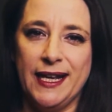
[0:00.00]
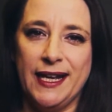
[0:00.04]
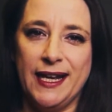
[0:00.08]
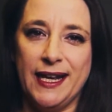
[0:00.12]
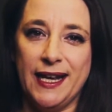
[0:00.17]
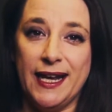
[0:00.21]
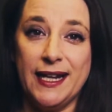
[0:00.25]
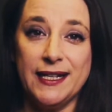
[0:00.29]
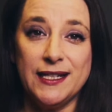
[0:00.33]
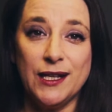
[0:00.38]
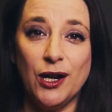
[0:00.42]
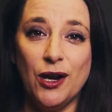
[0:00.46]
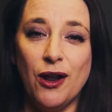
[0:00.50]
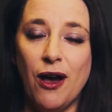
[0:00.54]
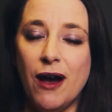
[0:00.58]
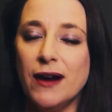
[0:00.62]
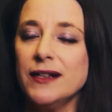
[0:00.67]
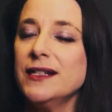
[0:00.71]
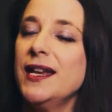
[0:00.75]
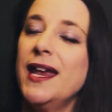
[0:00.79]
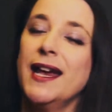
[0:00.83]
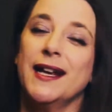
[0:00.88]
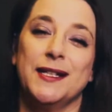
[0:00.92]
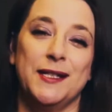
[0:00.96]
It's a
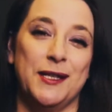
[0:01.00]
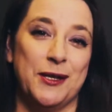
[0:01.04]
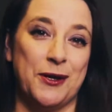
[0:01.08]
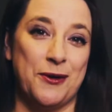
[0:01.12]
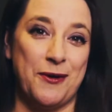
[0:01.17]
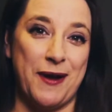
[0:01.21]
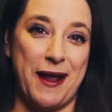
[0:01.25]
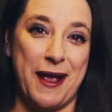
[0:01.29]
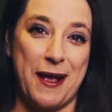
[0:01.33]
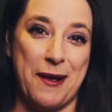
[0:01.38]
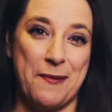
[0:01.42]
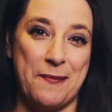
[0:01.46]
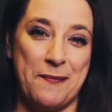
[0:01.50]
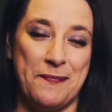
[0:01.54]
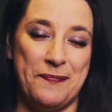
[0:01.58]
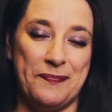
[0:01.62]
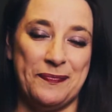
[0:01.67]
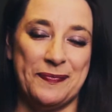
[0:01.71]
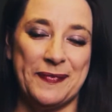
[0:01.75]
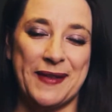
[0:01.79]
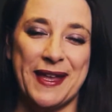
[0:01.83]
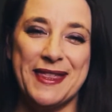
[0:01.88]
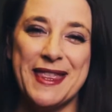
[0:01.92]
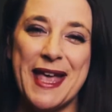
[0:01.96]
locked hexagram,
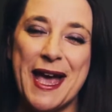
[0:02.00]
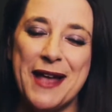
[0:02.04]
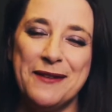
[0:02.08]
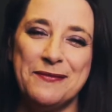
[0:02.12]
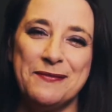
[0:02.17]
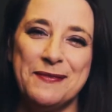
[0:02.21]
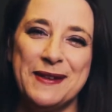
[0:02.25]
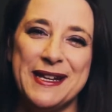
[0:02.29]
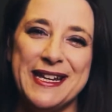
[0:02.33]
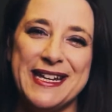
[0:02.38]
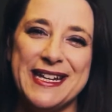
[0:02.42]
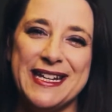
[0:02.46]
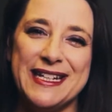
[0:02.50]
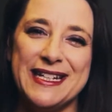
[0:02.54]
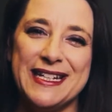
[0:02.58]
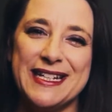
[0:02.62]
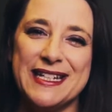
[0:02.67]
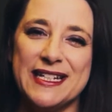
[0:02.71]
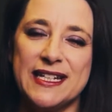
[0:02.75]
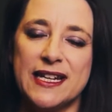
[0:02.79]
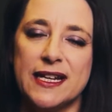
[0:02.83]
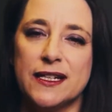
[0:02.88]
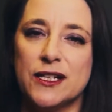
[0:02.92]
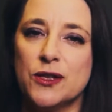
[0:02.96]
and that
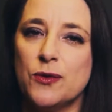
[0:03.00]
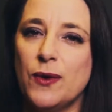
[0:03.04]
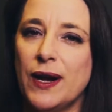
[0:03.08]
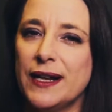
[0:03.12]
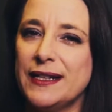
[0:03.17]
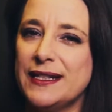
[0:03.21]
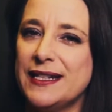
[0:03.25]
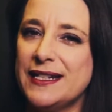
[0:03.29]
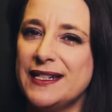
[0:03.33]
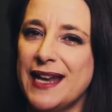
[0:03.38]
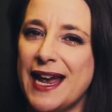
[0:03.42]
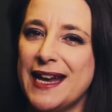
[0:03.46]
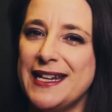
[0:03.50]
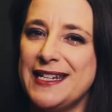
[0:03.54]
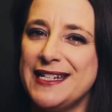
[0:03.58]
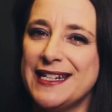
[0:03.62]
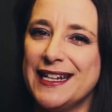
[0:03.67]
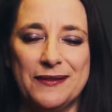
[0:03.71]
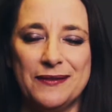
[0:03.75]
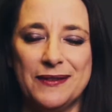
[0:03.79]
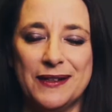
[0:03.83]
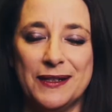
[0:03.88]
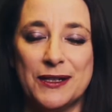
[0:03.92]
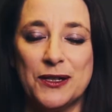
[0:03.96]
means it's quite static,
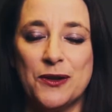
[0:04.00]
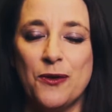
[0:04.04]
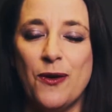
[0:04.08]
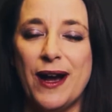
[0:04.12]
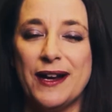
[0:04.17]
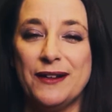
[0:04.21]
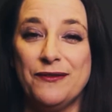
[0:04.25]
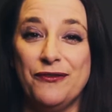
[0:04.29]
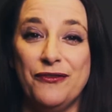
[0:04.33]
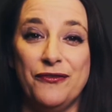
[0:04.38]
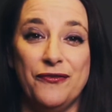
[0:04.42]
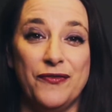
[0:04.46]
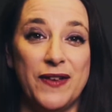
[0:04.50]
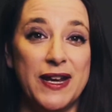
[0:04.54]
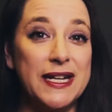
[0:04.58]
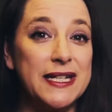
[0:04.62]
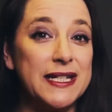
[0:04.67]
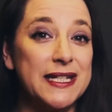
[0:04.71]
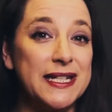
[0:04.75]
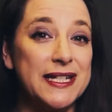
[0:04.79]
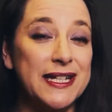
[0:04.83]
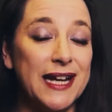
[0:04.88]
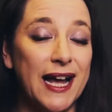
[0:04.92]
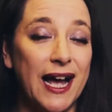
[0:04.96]
it's quite fixed.